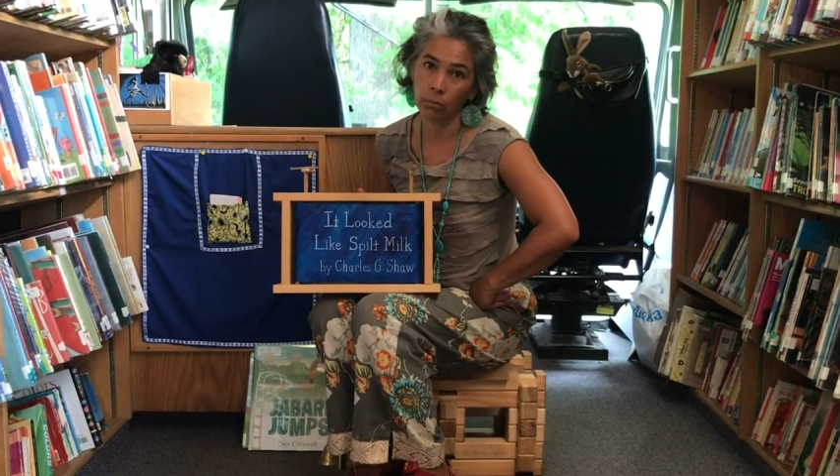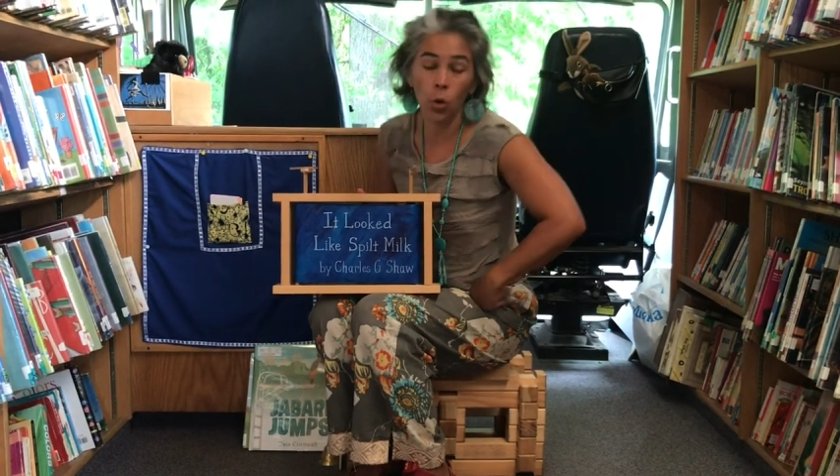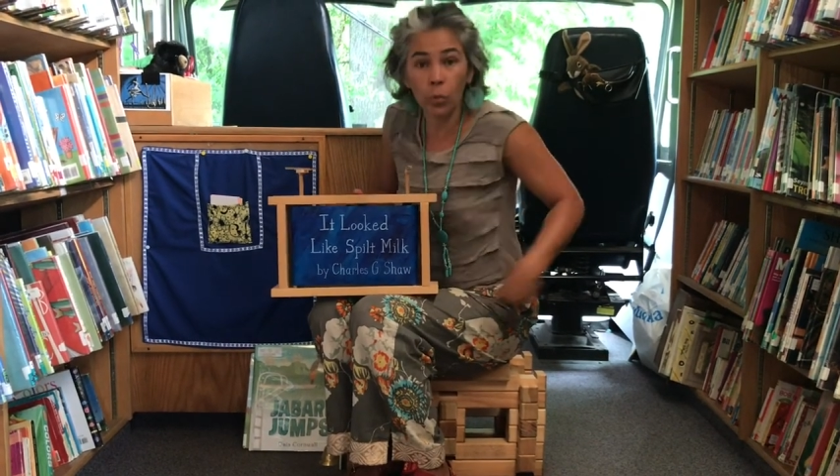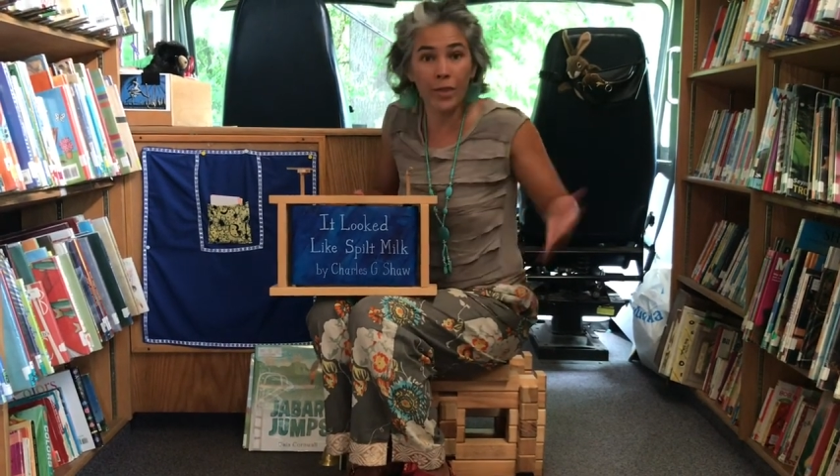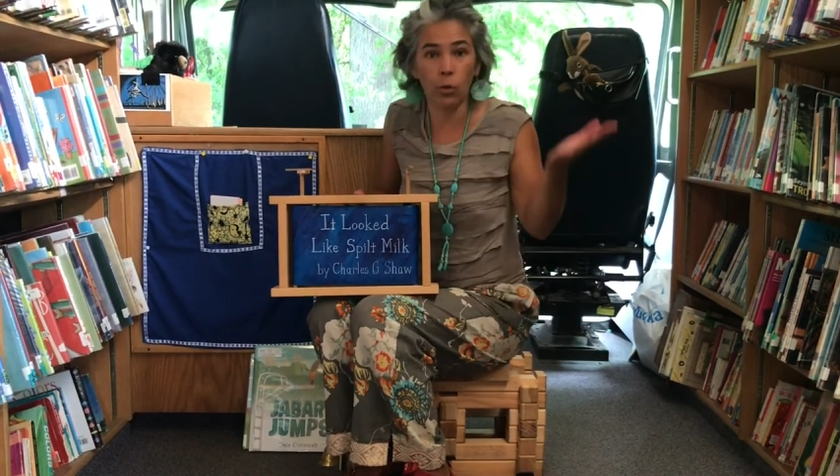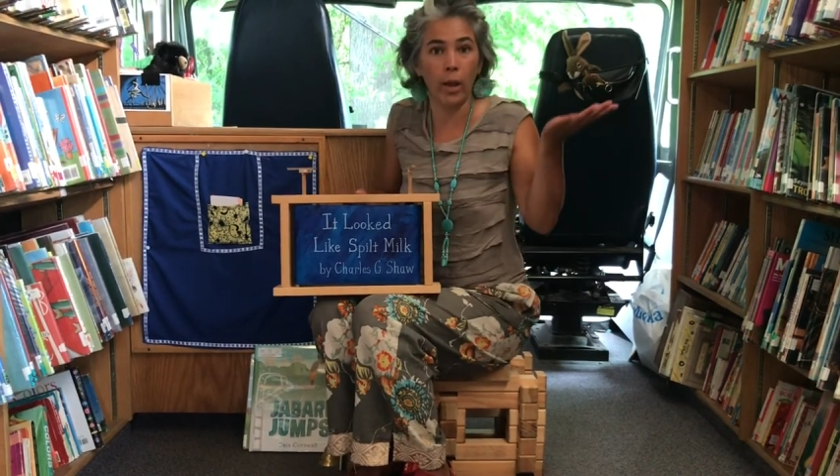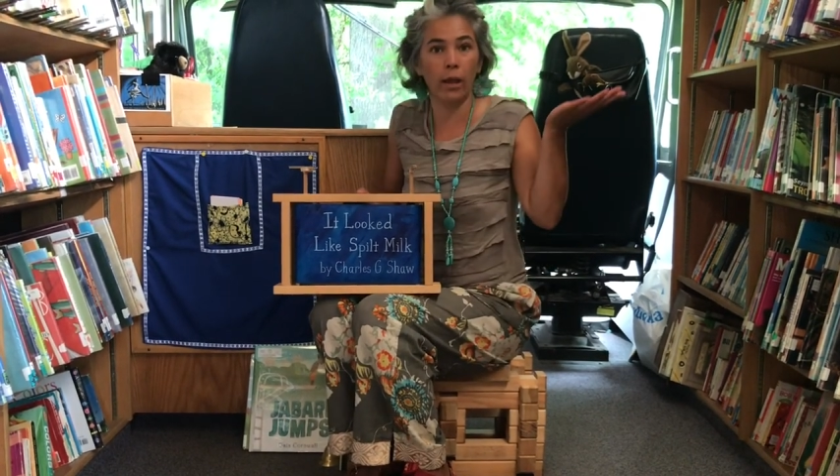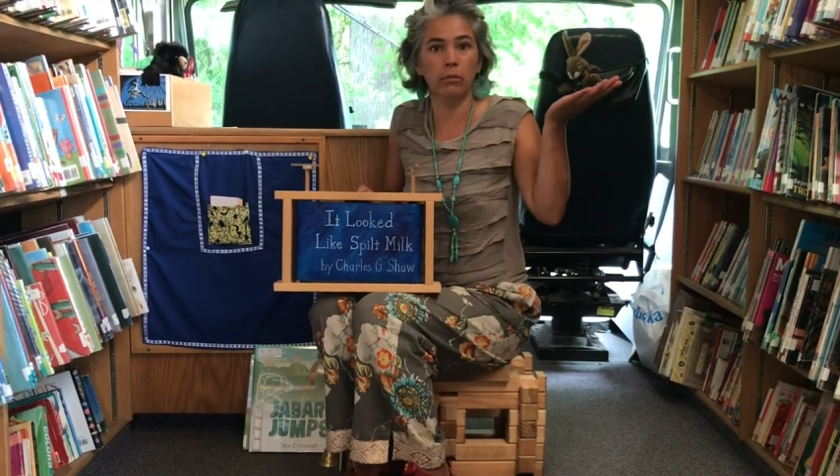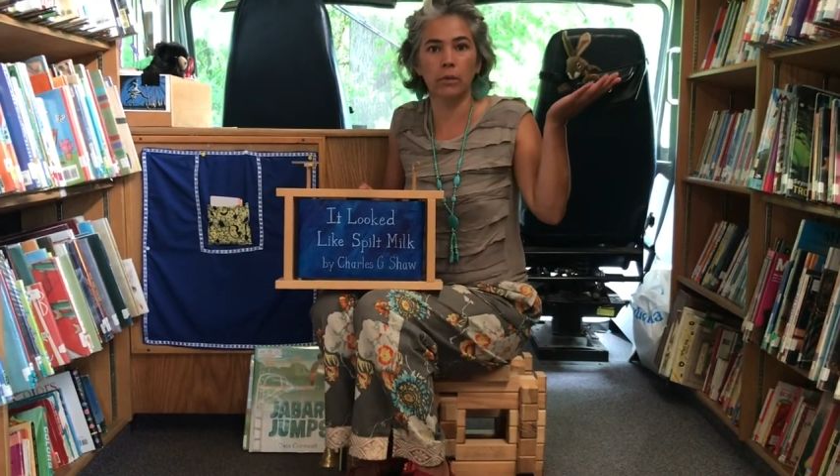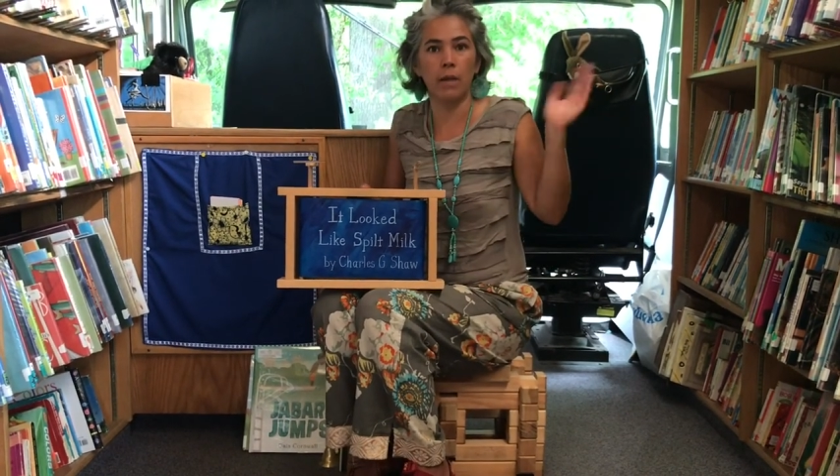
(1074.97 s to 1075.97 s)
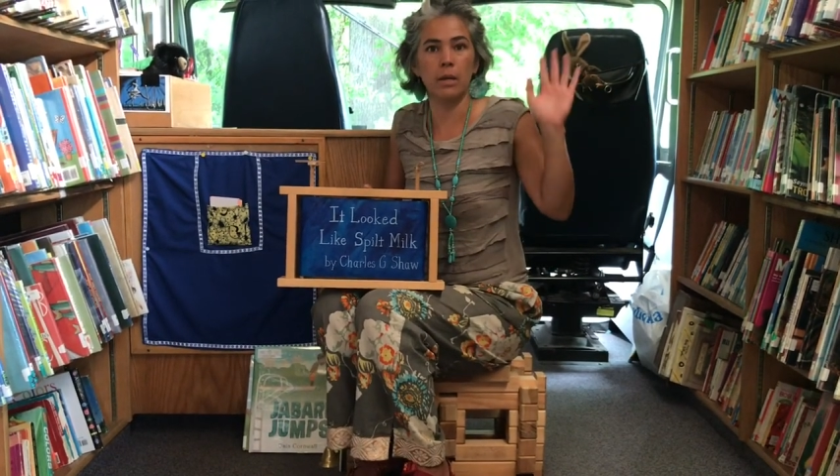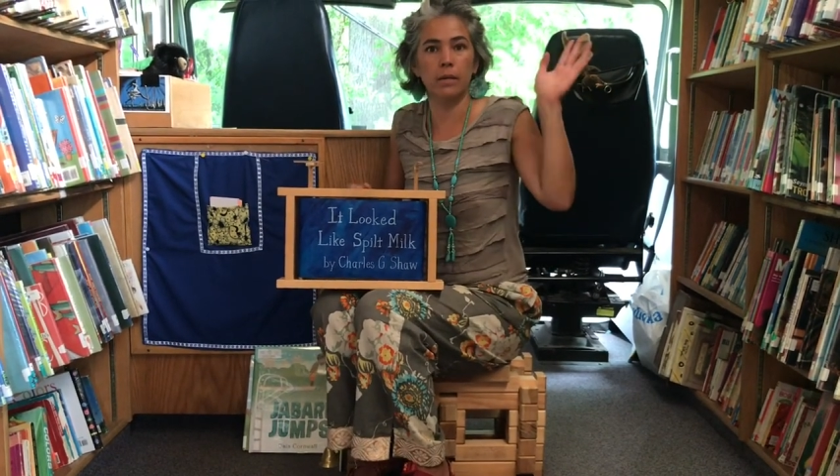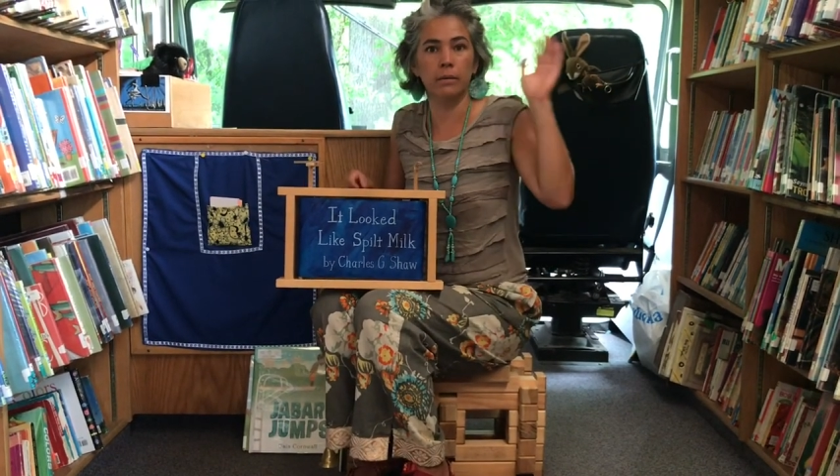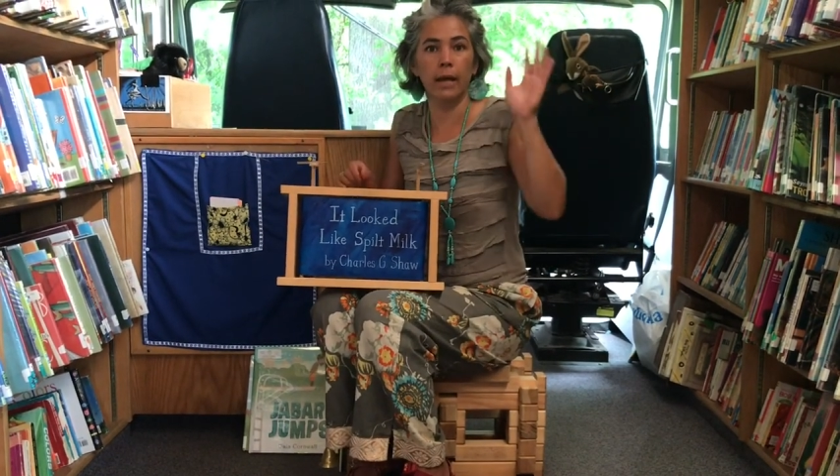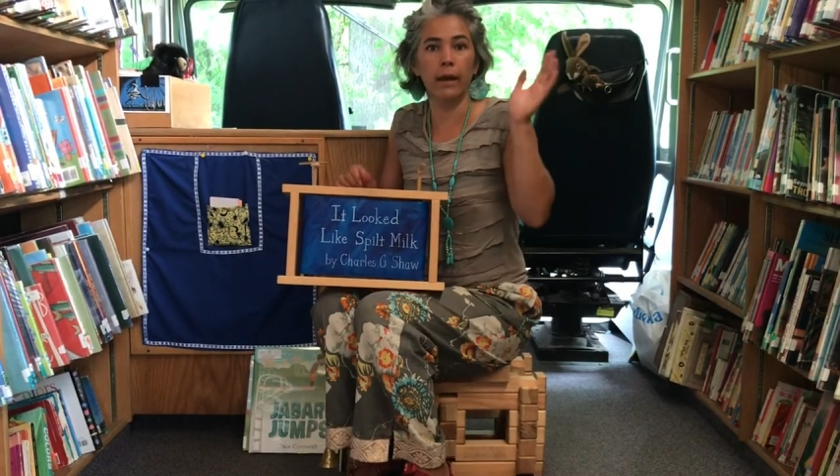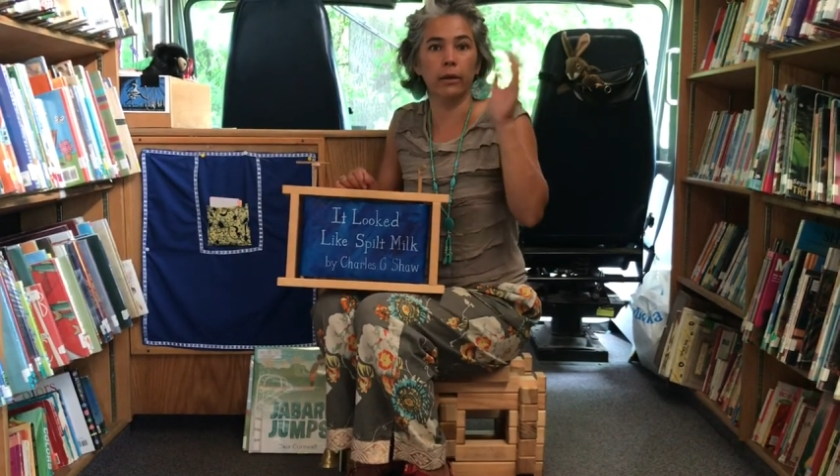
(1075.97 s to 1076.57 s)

Or with a whale. I mean, heck,